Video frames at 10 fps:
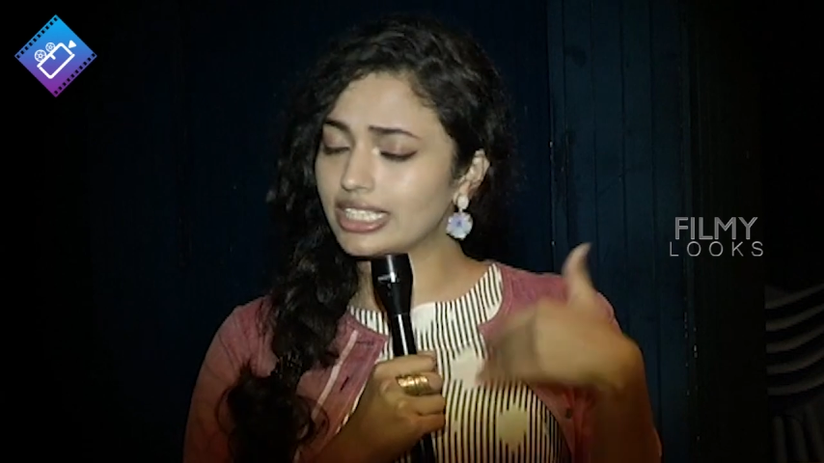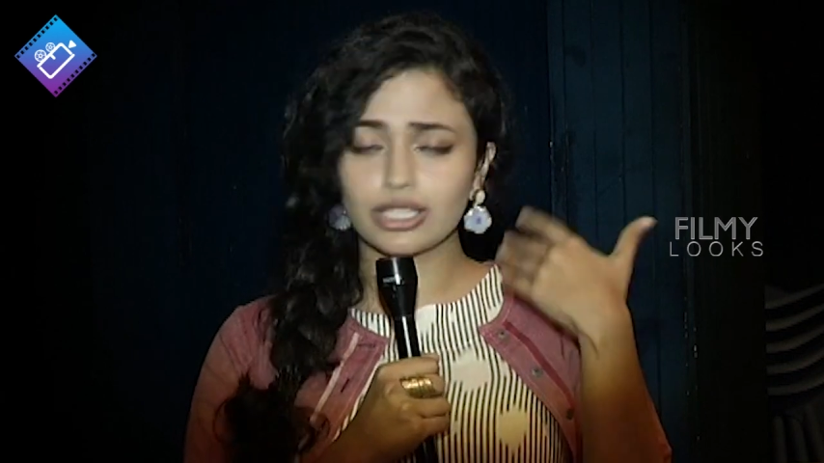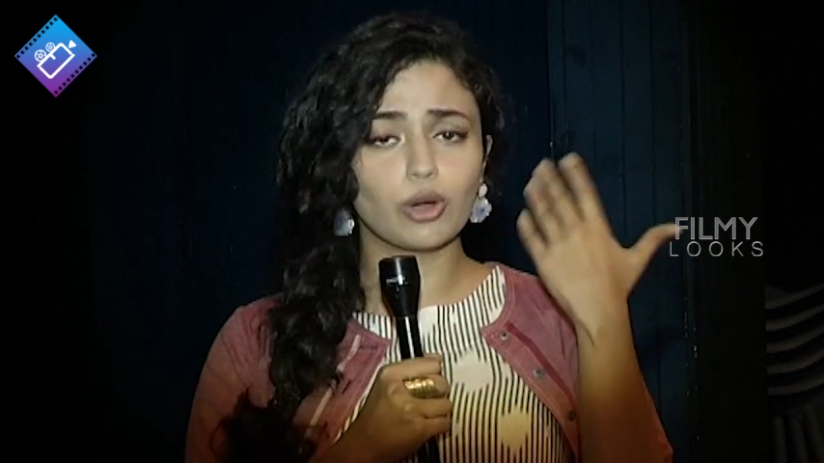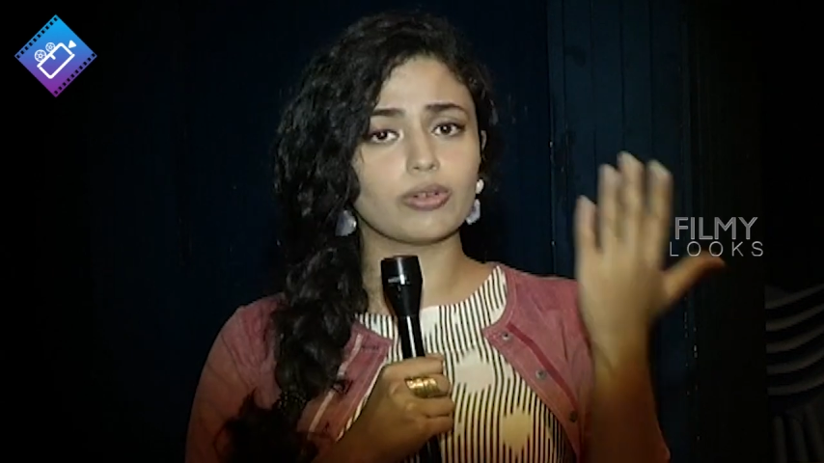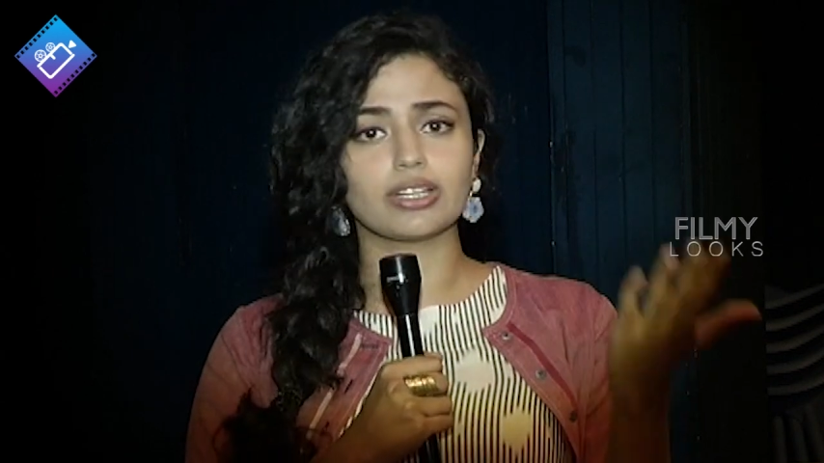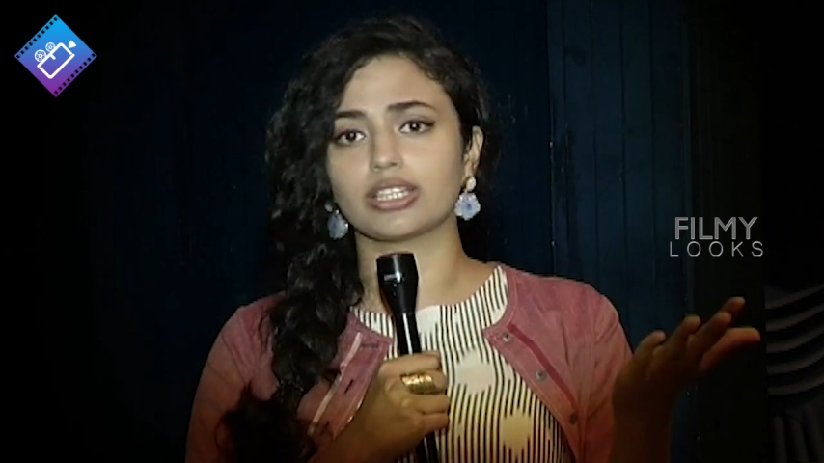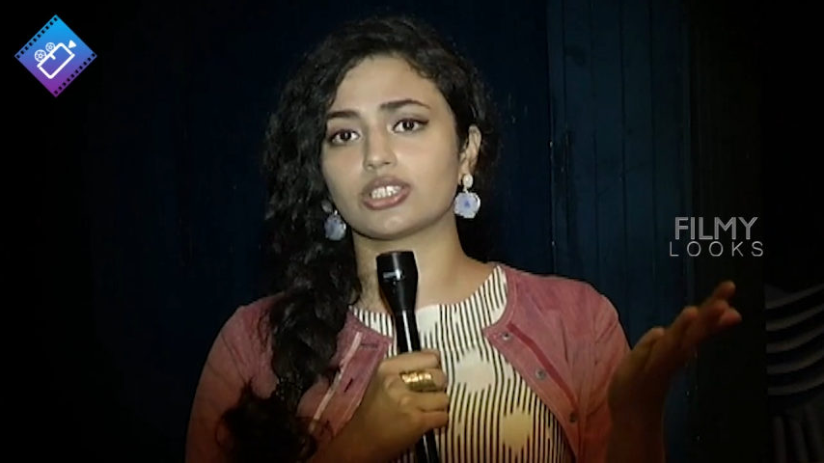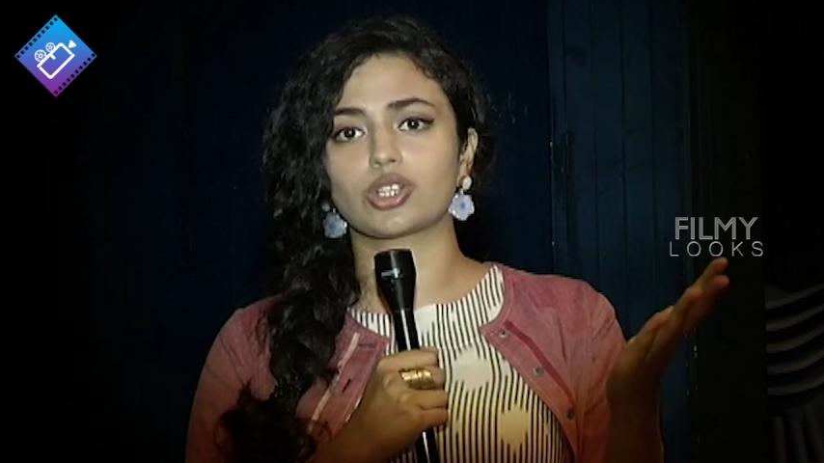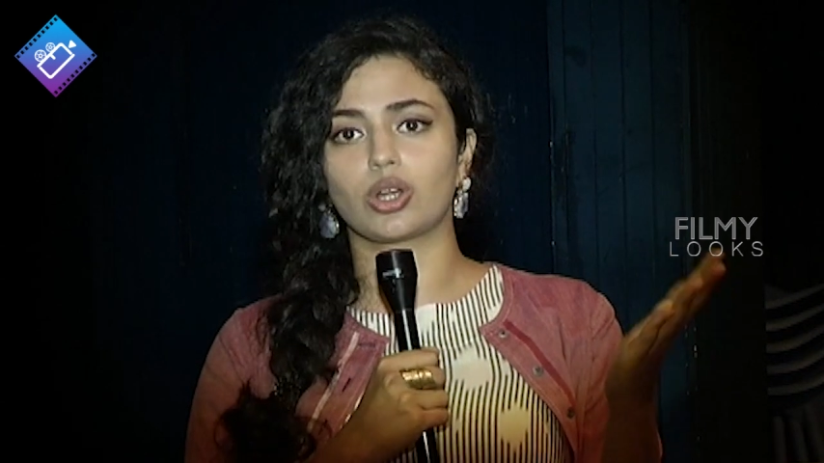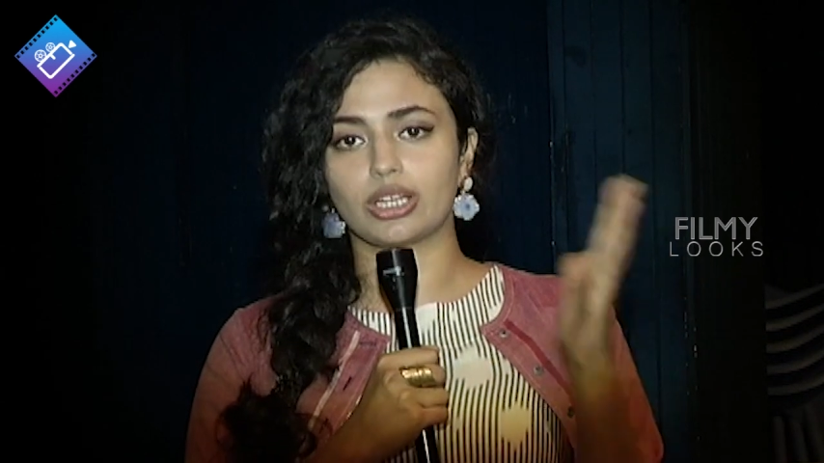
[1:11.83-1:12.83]
he'll go for
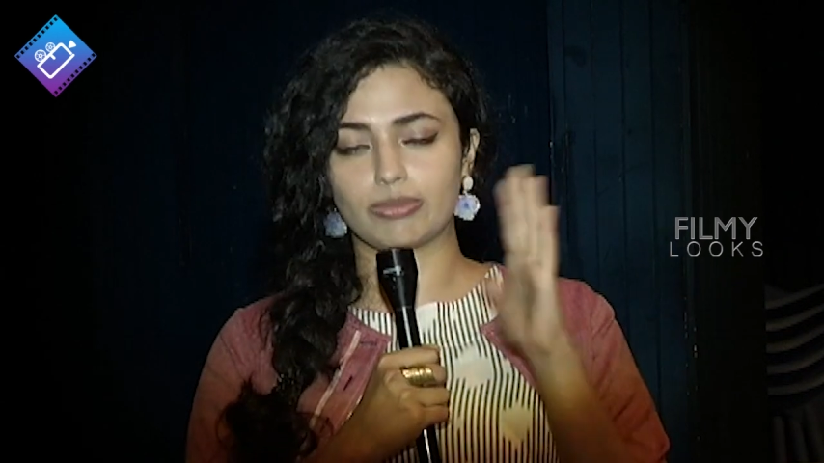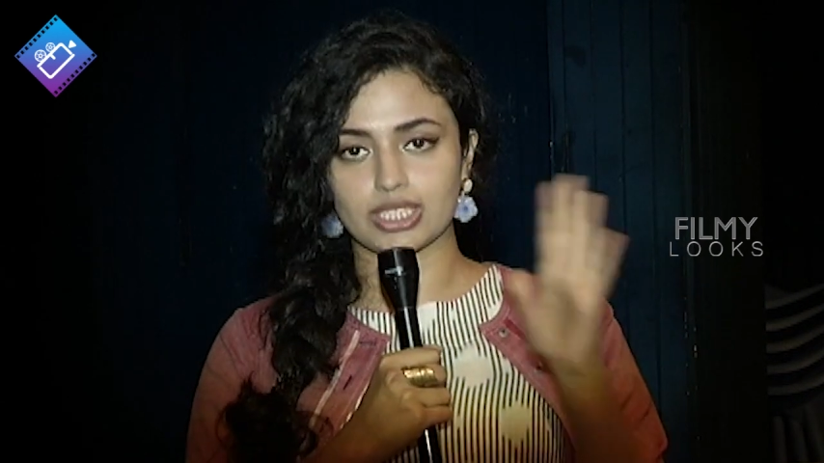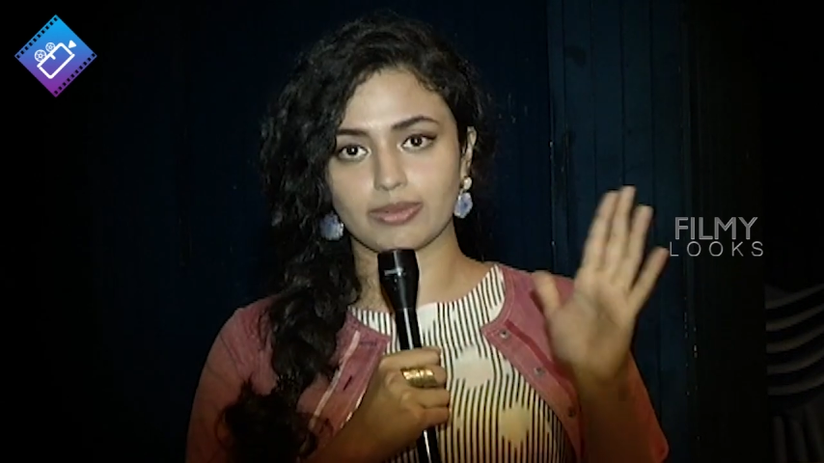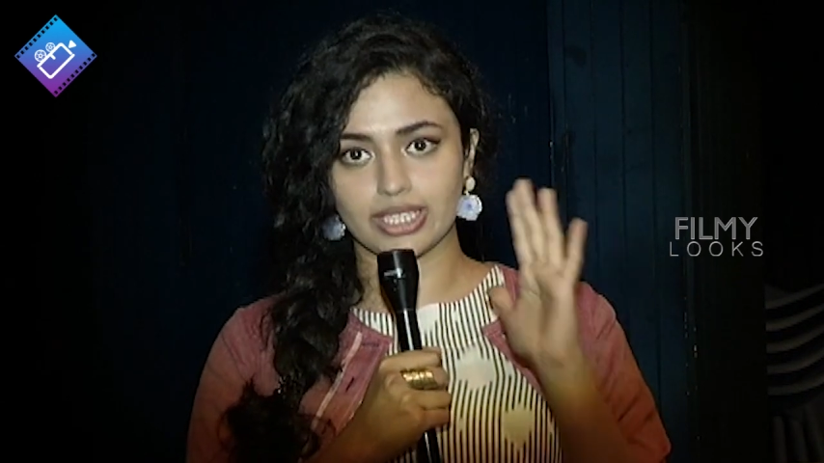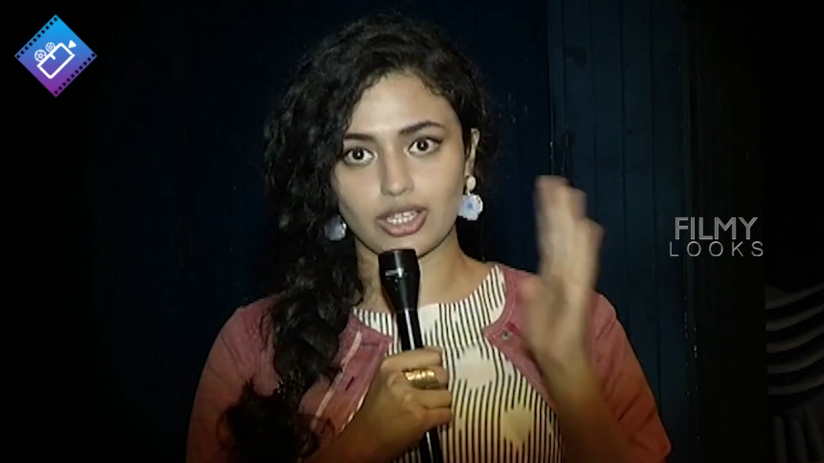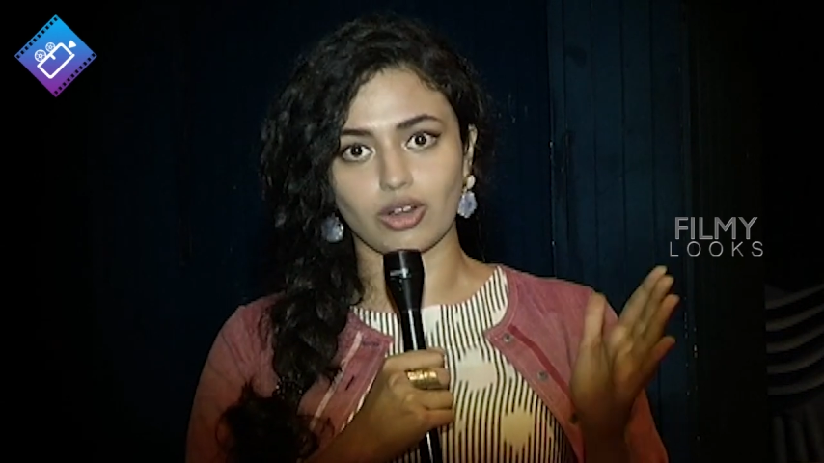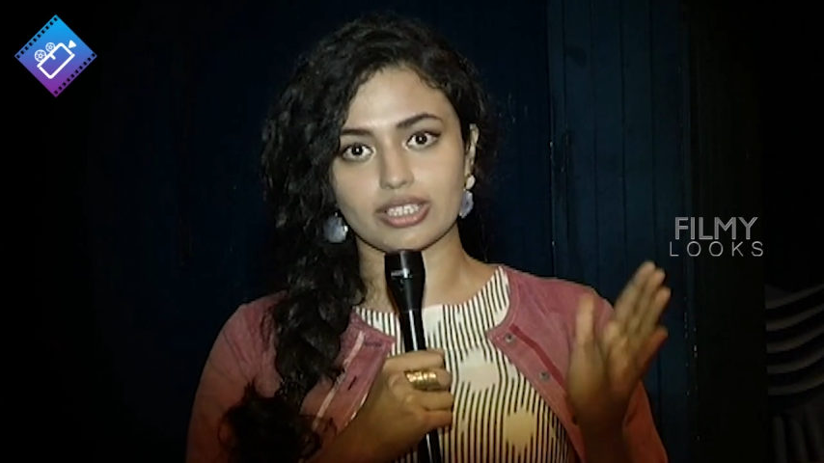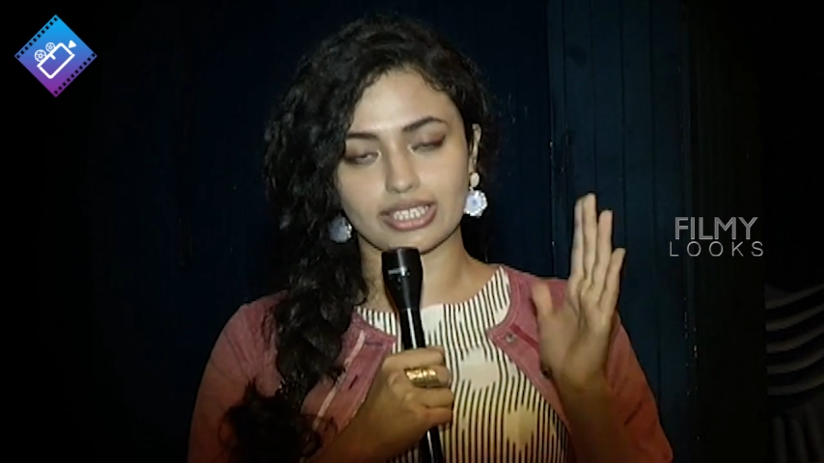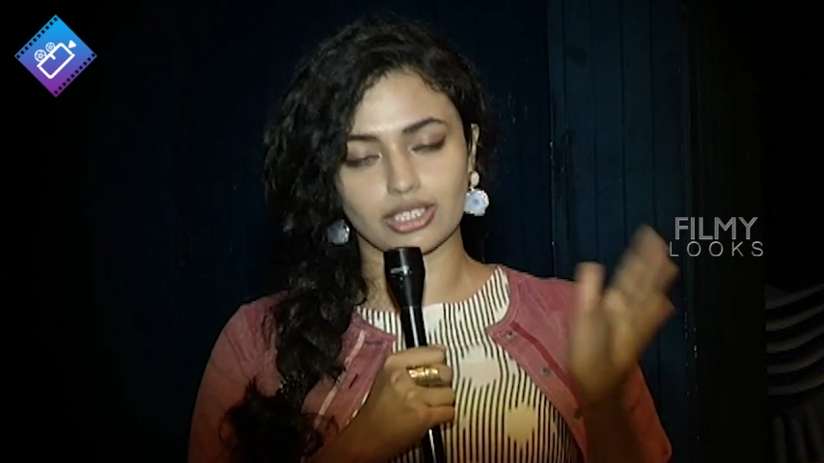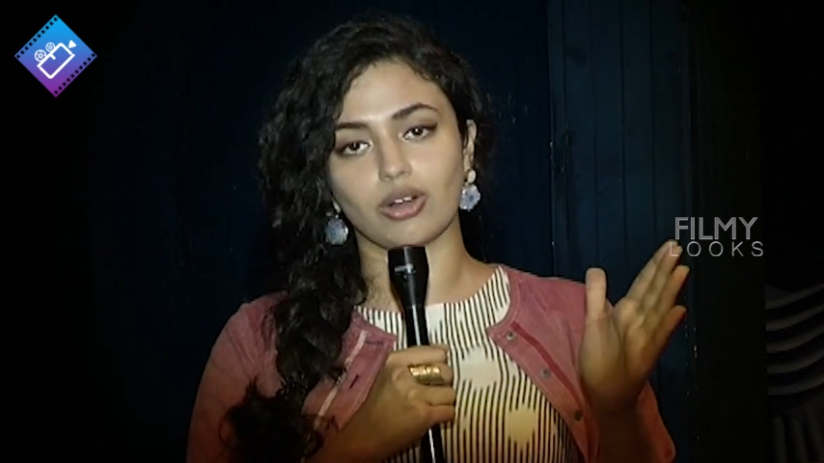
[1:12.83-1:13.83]
another shot, how much ever he co-
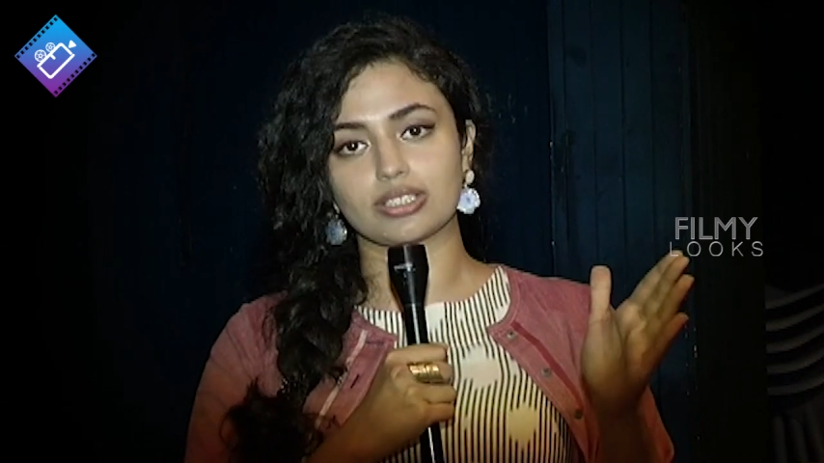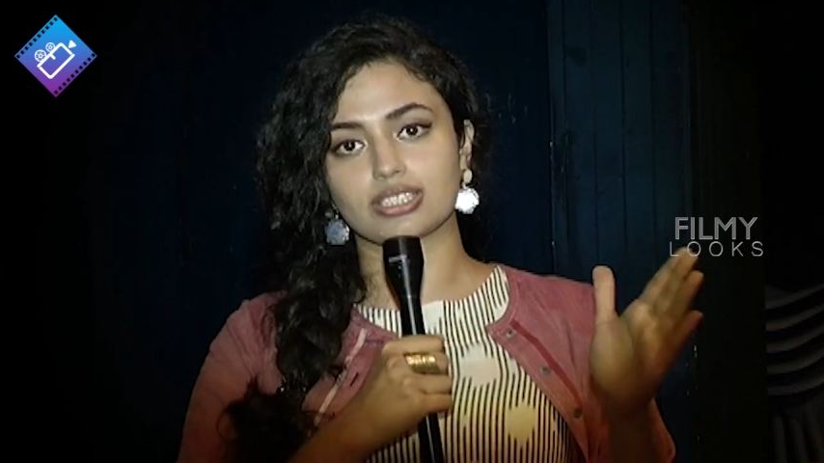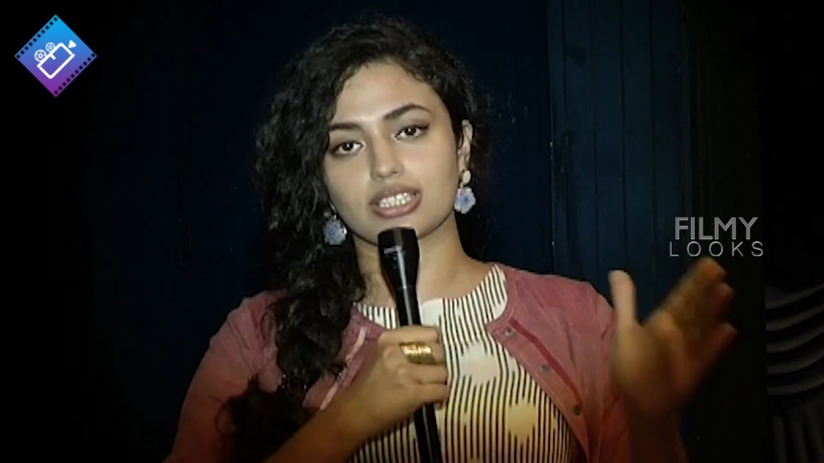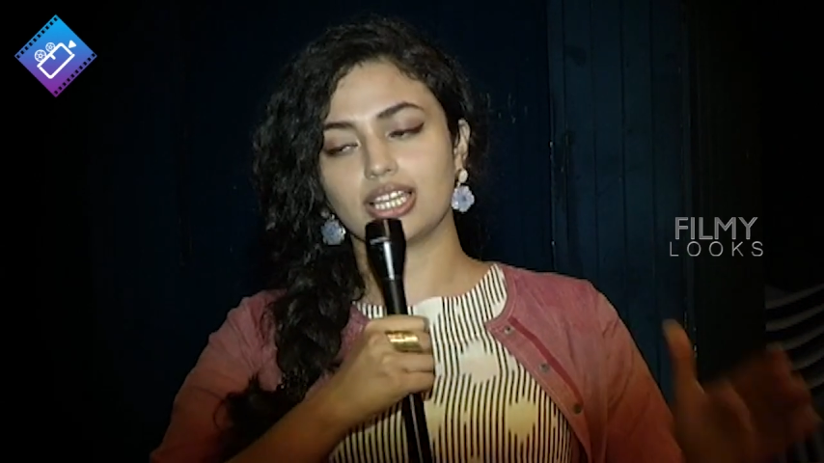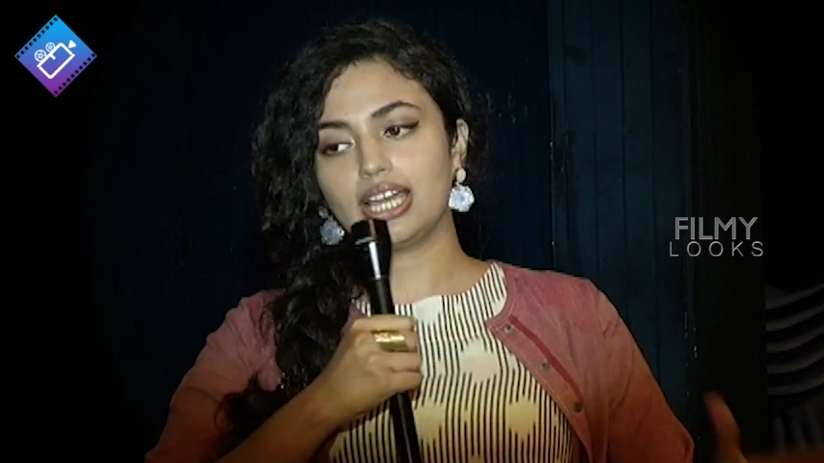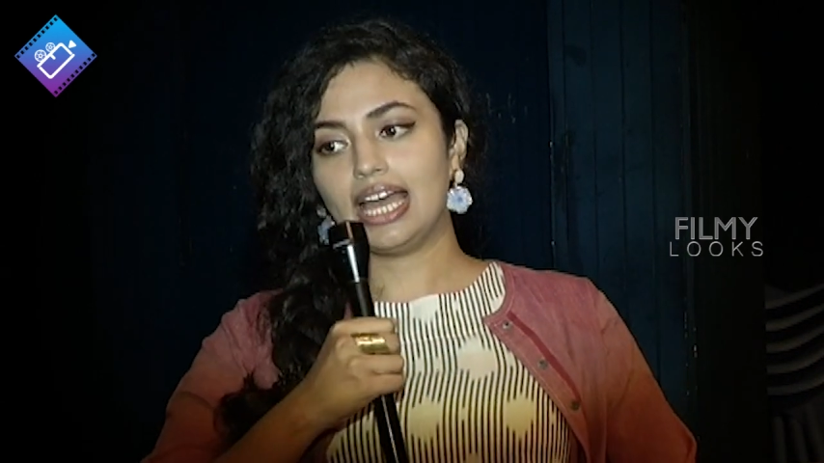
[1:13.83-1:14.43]
it costs.